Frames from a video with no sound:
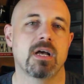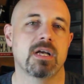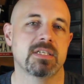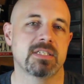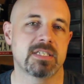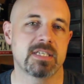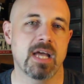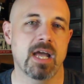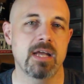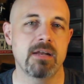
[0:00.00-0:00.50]

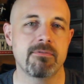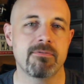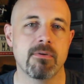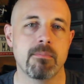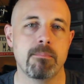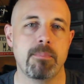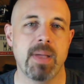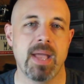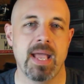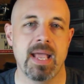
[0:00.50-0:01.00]
aside
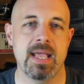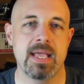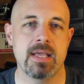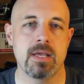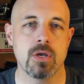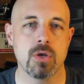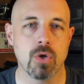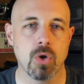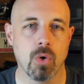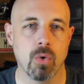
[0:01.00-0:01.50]
from
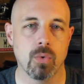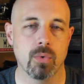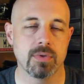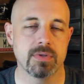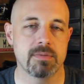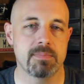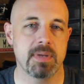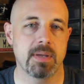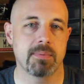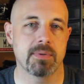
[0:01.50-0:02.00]
paying
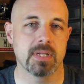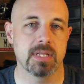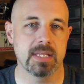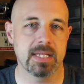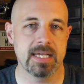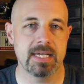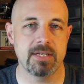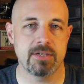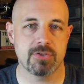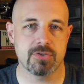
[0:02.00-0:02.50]
gold to be able to
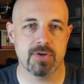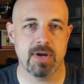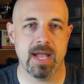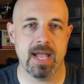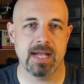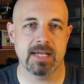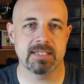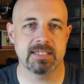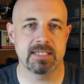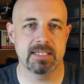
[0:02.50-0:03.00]
lay
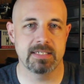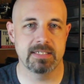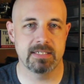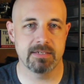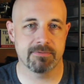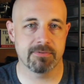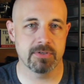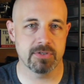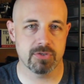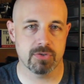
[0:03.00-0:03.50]
tracks in
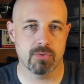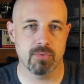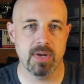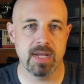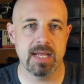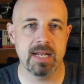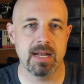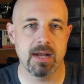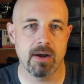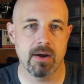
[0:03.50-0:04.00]
different
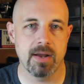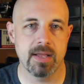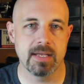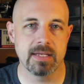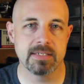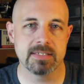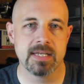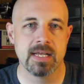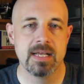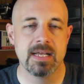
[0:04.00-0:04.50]
terrain
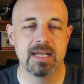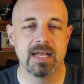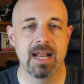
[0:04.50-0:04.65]
areas